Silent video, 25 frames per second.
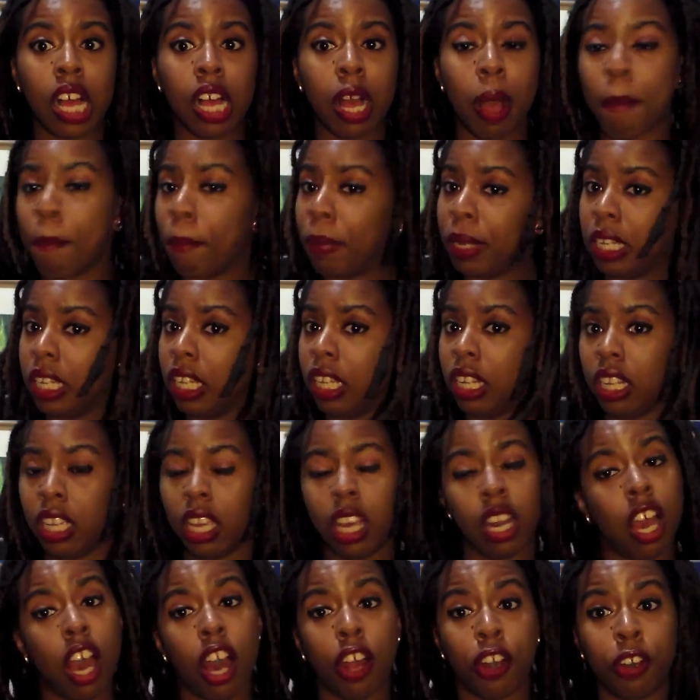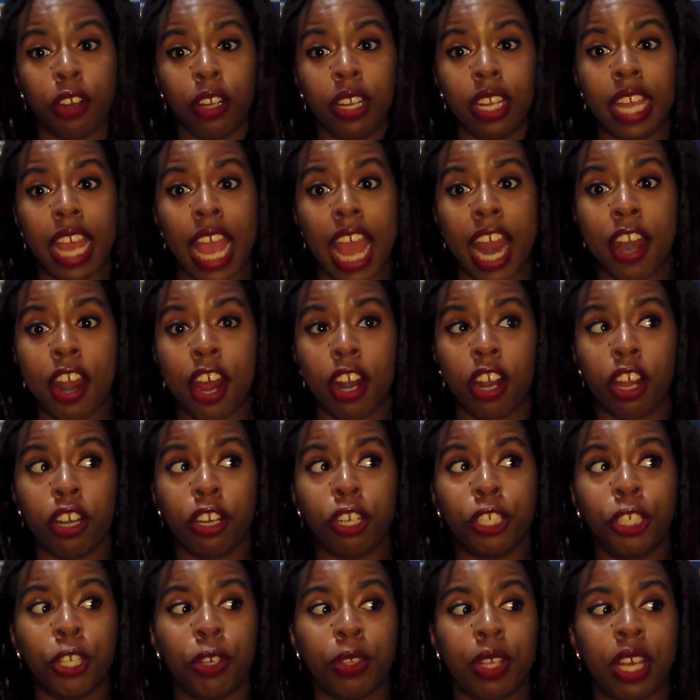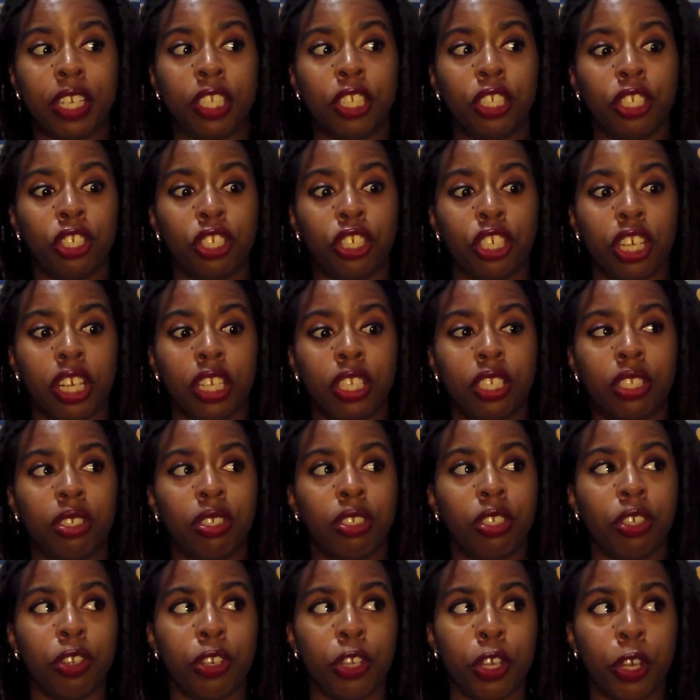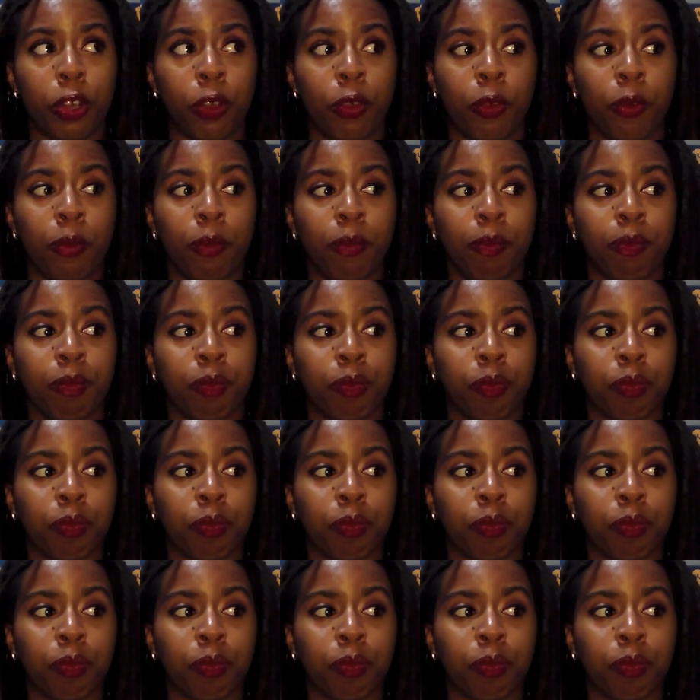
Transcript: completely and utterly, and not on a show that's just, you know,